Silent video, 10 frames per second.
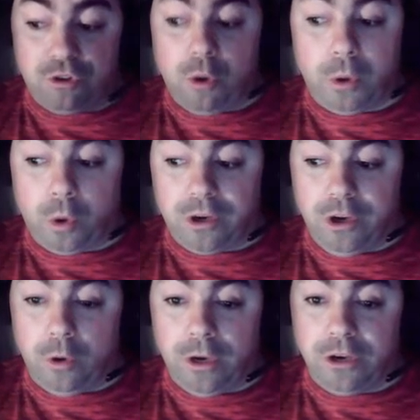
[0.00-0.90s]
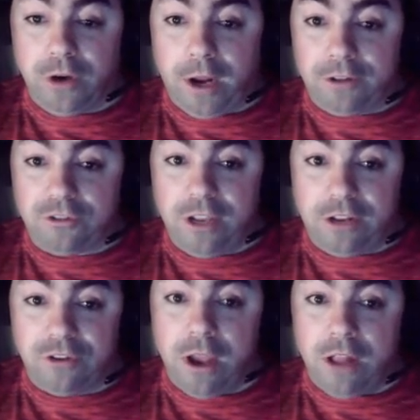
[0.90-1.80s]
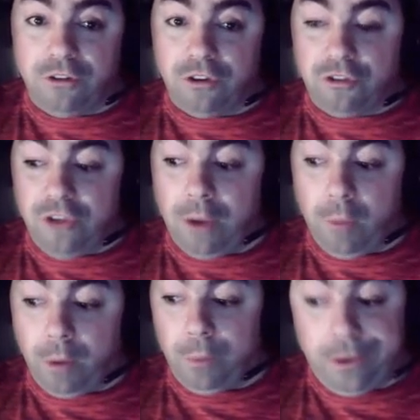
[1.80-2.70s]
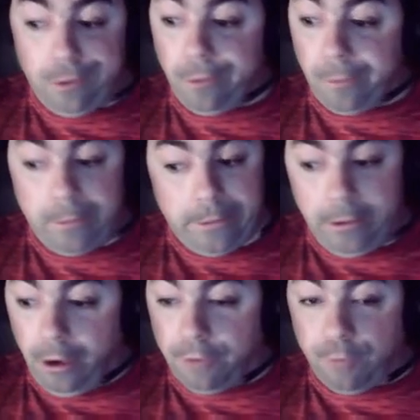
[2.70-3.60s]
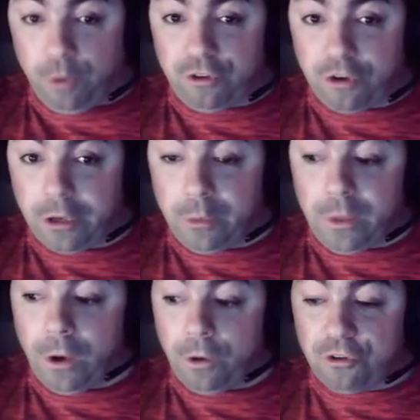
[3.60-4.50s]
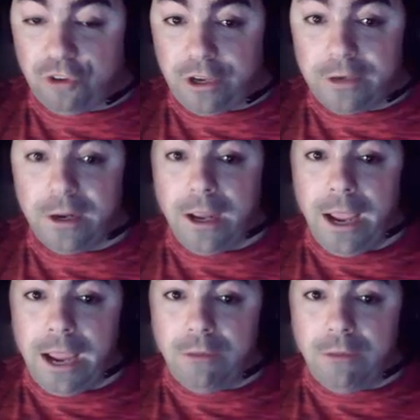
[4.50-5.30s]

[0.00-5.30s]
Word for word: going on here in the United States just yet, where we are, unfortunately, we are seeing a